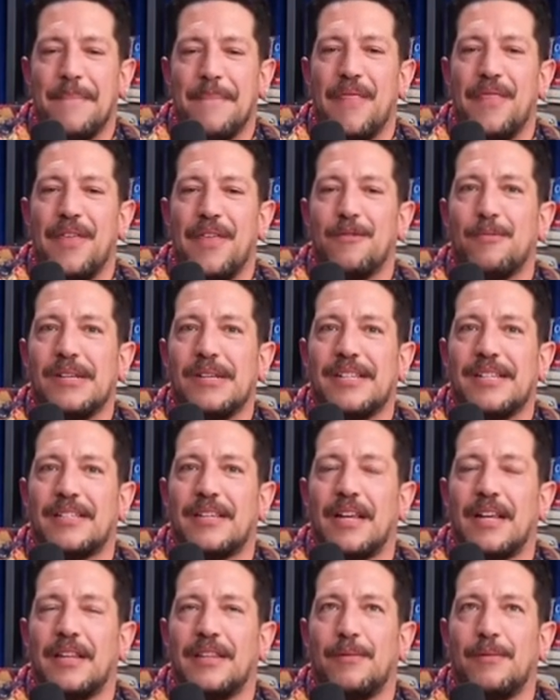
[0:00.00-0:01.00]
There was
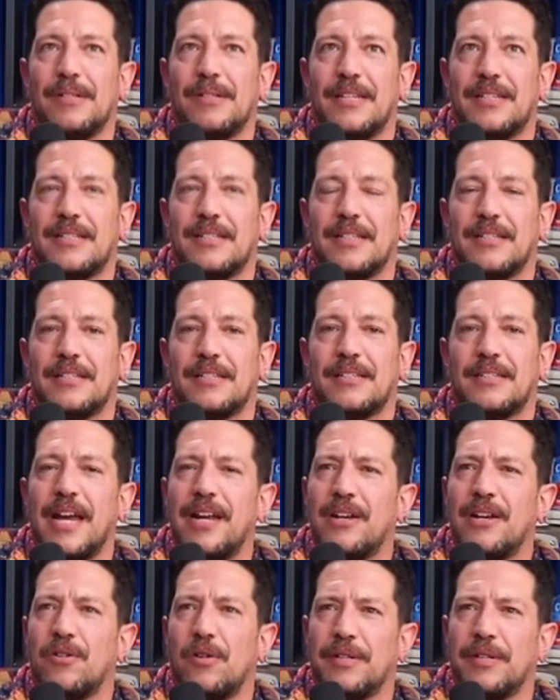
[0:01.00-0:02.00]
this
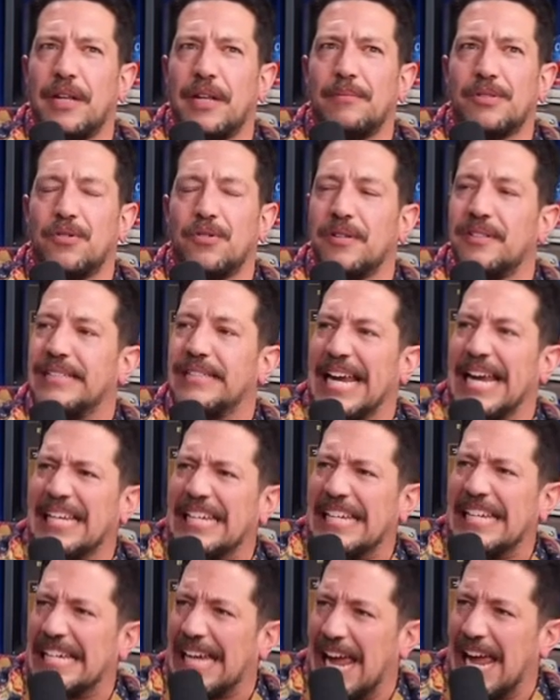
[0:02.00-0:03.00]
site called, I think it was called
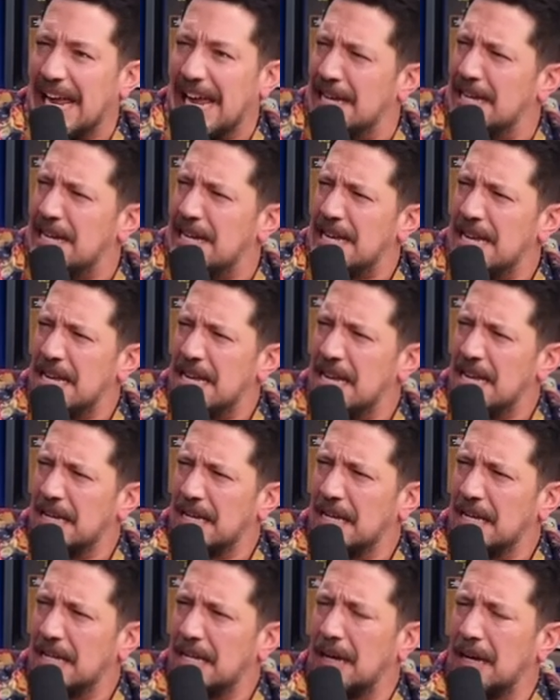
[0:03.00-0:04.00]
Daily Candy.
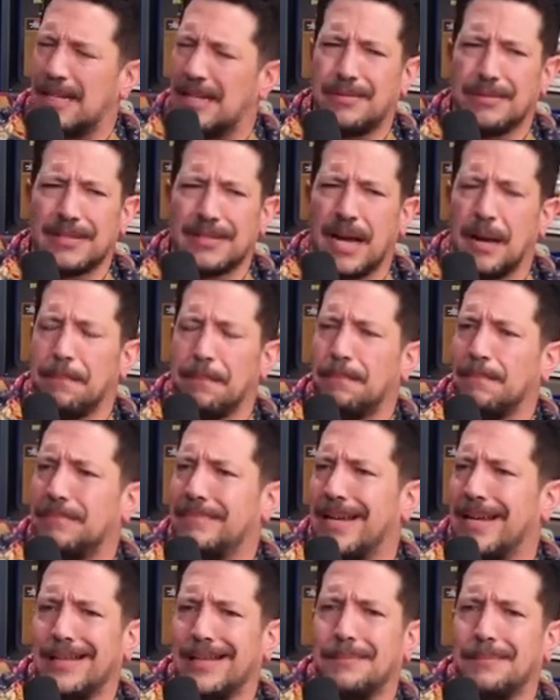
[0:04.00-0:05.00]
I guess it was like a
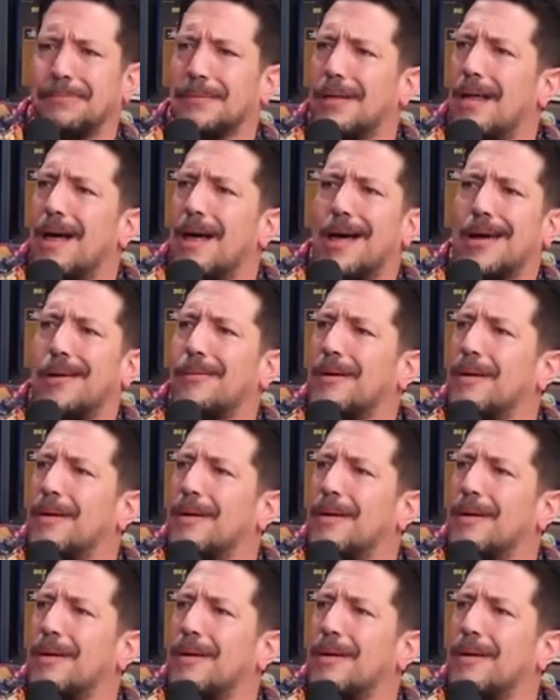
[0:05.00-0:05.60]
daily blog or